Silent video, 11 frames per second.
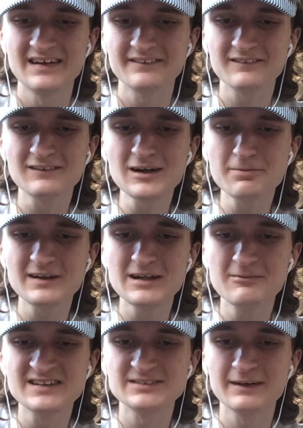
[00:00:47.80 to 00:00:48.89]
throughout pretty
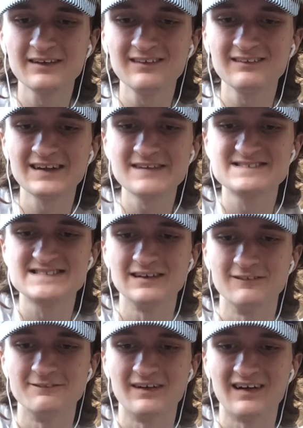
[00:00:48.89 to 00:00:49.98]
much my whole life so
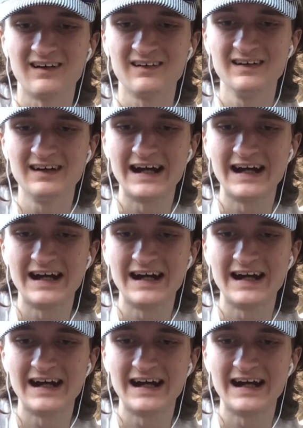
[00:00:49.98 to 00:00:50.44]
far,